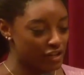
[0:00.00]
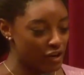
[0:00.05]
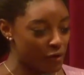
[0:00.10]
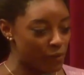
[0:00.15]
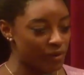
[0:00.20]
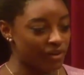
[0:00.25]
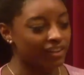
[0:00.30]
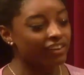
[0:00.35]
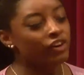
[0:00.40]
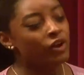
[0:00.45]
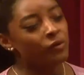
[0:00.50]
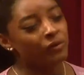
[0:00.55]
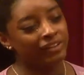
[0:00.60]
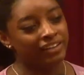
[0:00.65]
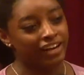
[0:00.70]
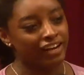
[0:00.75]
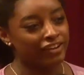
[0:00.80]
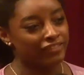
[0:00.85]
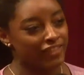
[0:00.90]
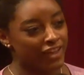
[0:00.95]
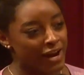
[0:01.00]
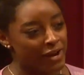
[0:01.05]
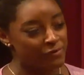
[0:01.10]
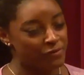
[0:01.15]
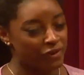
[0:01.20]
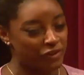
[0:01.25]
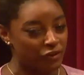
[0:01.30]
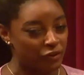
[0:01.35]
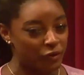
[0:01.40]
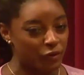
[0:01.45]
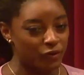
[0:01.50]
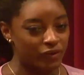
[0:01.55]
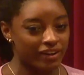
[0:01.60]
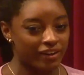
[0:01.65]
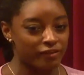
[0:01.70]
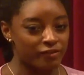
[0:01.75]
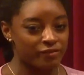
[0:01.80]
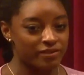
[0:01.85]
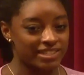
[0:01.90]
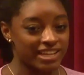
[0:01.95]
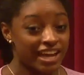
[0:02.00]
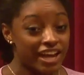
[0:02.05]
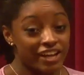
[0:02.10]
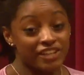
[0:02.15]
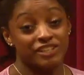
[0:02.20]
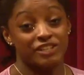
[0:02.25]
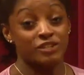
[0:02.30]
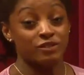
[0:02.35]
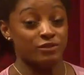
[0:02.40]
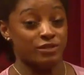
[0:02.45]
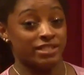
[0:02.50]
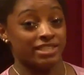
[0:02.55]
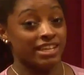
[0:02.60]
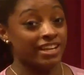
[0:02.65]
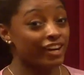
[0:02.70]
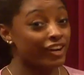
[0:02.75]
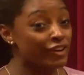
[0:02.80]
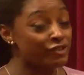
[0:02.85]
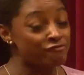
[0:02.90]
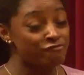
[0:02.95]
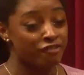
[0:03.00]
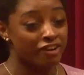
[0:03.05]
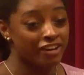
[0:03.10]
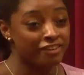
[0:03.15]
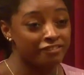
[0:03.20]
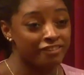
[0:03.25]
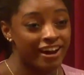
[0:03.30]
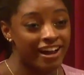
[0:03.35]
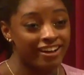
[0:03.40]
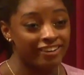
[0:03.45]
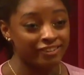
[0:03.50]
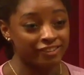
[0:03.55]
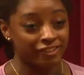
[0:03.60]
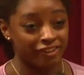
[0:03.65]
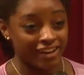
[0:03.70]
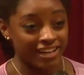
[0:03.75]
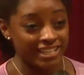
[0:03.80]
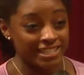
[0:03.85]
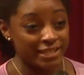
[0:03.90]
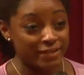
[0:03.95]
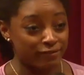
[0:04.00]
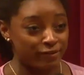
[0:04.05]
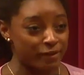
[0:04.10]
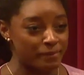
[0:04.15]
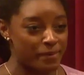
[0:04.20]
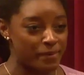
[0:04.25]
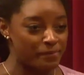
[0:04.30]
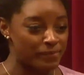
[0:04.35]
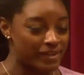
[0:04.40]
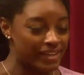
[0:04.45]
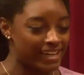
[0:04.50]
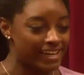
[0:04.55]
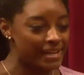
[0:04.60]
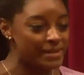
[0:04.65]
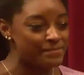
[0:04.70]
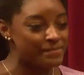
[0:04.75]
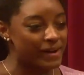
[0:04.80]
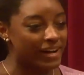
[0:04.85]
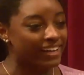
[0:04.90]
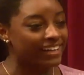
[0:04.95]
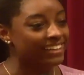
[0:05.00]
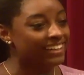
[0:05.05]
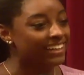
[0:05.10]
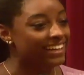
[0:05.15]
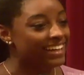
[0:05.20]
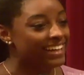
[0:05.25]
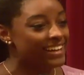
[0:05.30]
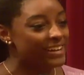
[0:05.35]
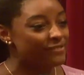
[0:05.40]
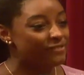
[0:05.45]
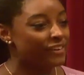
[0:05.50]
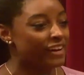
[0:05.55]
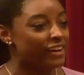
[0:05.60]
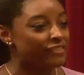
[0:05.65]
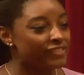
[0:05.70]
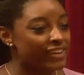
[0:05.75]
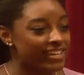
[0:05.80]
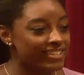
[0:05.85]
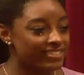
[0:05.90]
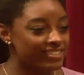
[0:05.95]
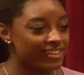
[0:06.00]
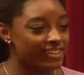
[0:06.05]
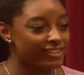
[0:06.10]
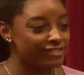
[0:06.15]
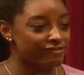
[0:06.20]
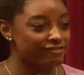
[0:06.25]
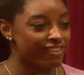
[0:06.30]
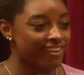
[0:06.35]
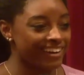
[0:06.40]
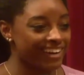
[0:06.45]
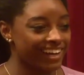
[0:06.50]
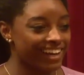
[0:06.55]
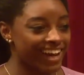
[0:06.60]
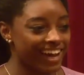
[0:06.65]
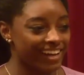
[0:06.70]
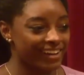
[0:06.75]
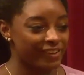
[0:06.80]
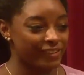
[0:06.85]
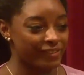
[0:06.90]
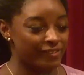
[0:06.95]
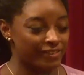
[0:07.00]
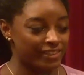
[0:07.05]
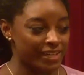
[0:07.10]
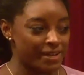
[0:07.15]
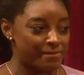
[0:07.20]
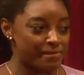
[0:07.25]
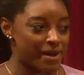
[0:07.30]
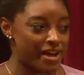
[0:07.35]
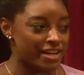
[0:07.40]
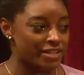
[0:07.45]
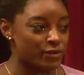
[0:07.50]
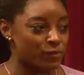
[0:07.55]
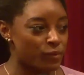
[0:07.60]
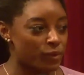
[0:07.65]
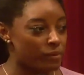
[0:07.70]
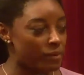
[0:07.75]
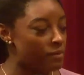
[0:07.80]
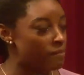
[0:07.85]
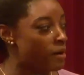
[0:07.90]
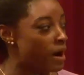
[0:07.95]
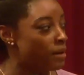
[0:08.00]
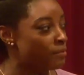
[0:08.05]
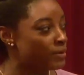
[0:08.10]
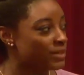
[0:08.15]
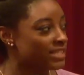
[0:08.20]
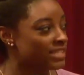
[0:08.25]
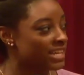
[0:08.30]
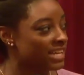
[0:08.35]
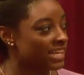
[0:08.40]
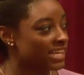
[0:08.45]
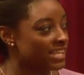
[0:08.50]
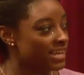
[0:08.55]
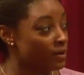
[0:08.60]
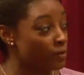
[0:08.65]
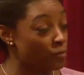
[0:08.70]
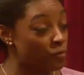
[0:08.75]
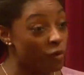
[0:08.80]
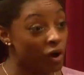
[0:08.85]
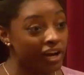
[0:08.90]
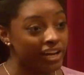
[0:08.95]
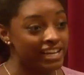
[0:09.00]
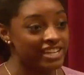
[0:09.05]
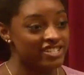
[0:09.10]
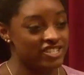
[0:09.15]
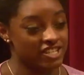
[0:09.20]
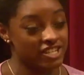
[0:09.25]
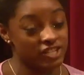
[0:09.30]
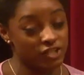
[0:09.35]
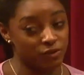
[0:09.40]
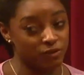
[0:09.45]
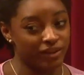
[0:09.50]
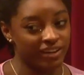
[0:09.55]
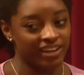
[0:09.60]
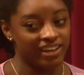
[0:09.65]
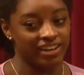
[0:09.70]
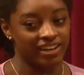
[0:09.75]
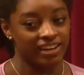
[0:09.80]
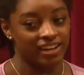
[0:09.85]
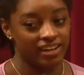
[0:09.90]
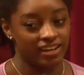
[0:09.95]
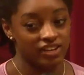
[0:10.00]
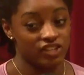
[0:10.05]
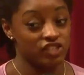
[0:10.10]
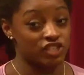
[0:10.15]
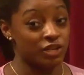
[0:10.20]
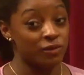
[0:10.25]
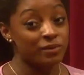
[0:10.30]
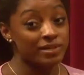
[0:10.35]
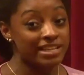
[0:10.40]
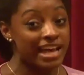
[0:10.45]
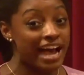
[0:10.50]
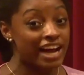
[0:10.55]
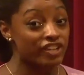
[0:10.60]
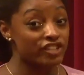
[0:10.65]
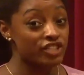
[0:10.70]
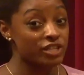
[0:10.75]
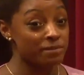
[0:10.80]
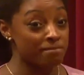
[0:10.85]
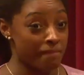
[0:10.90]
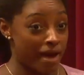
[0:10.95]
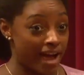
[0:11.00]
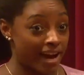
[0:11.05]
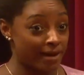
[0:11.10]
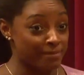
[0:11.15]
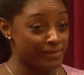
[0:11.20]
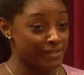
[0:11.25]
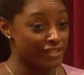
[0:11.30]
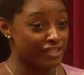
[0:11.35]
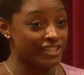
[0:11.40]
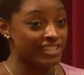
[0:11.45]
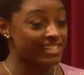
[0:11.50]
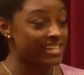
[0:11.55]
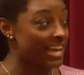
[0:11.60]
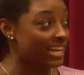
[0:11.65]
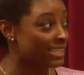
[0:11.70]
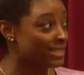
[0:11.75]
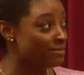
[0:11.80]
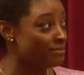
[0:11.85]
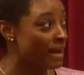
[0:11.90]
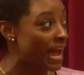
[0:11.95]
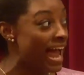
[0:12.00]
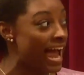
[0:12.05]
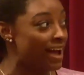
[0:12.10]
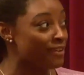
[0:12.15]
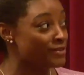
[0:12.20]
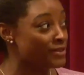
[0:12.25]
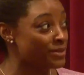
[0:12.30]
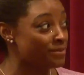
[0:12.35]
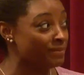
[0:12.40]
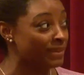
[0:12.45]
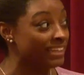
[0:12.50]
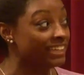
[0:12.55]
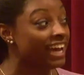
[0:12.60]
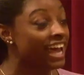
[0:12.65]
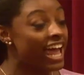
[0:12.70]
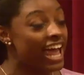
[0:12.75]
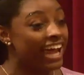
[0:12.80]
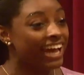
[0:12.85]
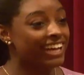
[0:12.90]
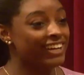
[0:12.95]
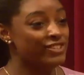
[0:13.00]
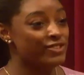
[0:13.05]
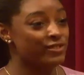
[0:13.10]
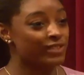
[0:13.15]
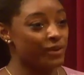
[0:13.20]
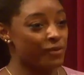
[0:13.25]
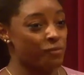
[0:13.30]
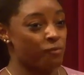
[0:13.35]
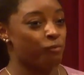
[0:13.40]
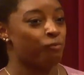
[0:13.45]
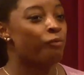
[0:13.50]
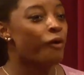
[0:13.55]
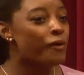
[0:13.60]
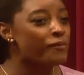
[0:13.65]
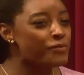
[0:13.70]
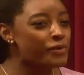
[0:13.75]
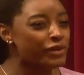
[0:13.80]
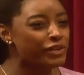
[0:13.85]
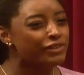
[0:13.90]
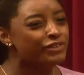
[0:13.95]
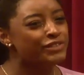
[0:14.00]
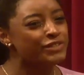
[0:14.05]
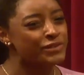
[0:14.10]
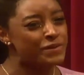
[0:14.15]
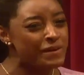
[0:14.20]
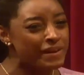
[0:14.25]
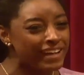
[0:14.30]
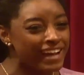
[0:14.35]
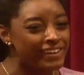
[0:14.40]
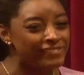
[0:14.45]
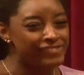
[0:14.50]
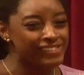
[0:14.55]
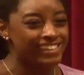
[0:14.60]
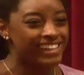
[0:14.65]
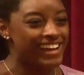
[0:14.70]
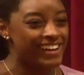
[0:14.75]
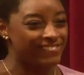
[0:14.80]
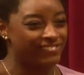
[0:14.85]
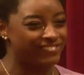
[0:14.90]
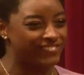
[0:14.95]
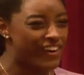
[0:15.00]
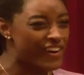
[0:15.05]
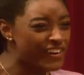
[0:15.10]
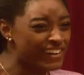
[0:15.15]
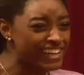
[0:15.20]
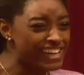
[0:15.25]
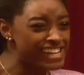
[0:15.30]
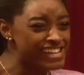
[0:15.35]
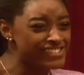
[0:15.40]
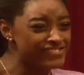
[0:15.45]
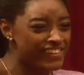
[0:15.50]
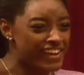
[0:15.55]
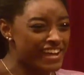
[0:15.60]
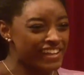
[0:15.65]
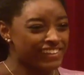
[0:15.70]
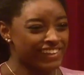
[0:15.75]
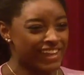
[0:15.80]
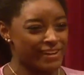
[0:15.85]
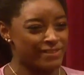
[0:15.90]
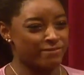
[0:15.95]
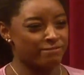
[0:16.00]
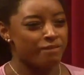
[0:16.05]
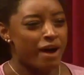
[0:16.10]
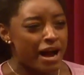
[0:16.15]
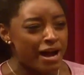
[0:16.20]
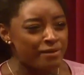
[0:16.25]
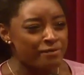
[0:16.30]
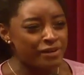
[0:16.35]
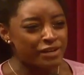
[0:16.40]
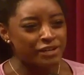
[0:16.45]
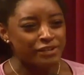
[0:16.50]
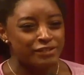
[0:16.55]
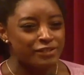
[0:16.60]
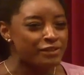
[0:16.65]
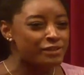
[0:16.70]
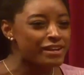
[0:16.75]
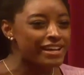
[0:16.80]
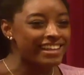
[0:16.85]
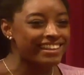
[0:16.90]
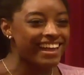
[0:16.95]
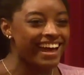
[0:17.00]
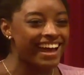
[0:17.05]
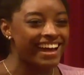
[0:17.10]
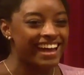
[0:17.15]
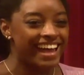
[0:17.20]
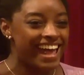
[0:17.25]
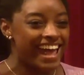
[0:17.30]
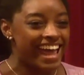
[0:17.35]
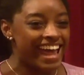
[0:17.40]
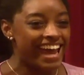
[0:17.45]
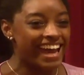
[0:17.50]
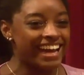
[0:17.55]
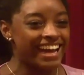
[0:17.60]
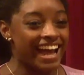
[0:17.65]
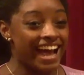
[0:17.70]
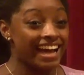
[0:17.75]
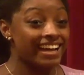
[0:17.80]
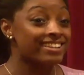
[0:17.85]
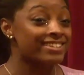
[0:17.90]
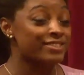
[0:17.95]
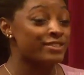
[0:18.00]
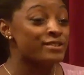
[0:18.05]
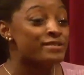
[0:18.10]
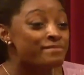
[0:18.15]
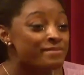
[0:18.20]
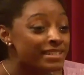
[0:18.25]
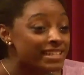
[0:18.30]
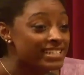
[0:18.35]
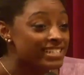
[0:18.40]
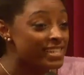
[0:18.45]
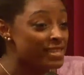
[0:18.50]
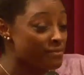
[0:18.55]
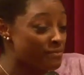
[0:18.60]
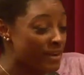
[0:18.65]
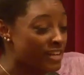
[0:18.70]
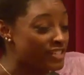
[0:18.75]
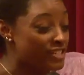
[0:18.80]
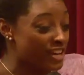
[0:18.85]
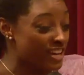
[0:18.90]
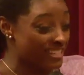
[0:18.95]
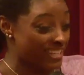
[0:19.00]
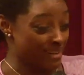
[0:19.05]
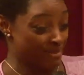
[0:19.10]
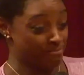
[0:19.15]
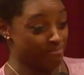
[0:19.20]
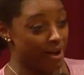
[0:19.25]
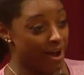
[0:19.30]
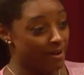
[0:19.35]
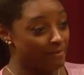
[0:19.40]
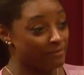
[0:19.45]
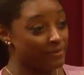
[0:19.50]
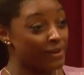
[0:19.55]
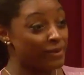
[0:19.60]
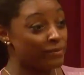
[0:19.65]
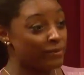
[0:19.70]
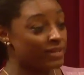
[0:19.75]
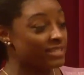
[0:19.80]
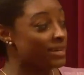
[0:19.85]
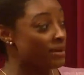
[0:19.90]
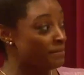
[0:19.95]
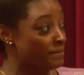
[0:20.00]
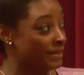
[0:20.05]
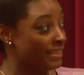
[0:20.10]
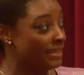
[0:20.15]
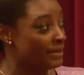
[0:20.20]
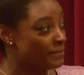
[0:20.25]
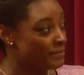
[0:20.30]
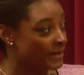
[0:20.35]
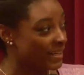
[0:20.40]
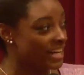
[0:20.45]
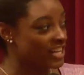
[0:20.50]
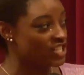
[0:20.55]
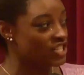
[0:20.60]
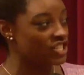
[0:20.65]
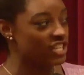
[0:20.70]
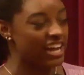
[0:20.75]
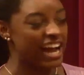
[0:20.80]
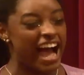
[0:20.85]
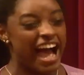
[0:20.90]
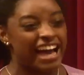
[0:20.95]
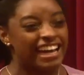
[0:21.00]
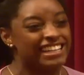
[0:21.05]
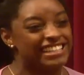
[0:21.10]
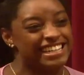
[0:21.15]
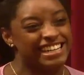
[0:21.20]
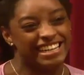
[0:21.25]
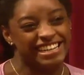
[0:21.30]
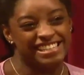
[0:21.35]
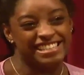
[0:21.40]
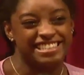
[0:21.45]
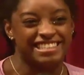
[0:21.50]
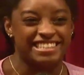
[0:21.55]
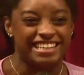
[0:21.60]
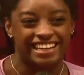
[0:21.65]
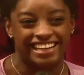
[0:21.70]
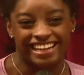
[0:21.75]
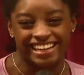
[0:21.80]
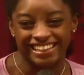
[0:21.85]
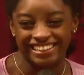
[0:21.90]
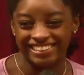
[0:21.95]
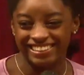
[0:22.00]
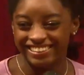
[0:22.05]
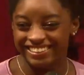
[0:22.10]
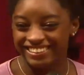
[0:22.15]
No one, no one cared that I won the gold. Everyone was like, did you see her run around crazy from a bee? But whenever I started running, I could only imagine what my mom was thinking, like, what is she doing? And she was actually mad at me. She texted me after the meet, and she's like, what were you doing up on that podium? Like, why were you doing that? And I zoomed into the picture. I was like, Mom, there was a bee, because she's like, I didn't see it.